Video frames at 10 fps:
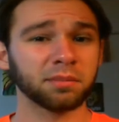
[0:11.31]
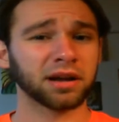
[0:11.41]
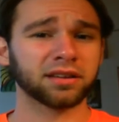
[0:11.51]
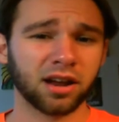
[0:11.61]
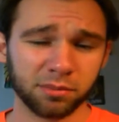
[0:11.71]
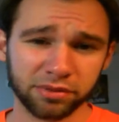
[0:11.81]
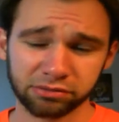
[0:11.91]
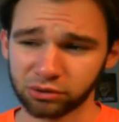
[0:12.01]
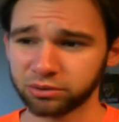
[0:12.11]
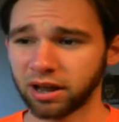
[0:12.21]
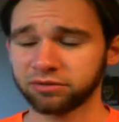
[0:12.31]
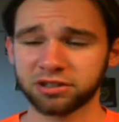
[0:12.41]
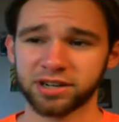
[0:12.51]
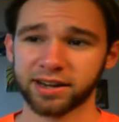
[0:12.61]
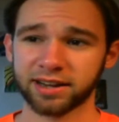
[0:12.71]
But come through, definitely
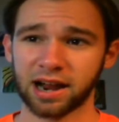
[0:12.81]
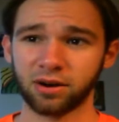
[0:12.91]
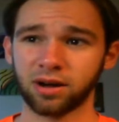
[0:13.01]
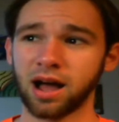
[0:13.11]
check it out.